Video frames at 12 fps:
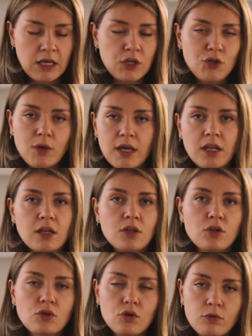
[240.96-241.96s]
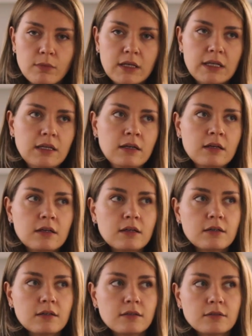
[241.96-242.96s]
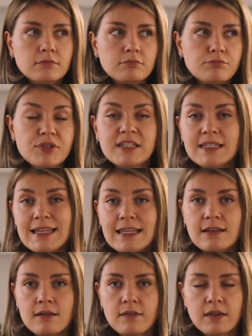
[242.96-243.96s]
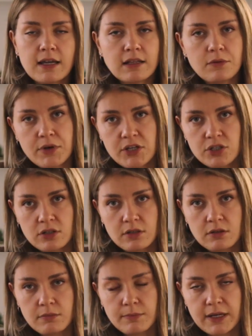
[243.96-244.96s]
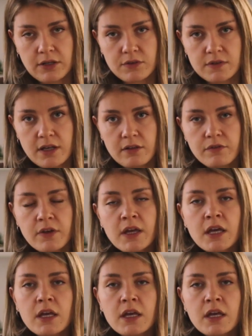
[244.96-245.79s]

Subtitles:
You can normally proceed the calibration by yourself.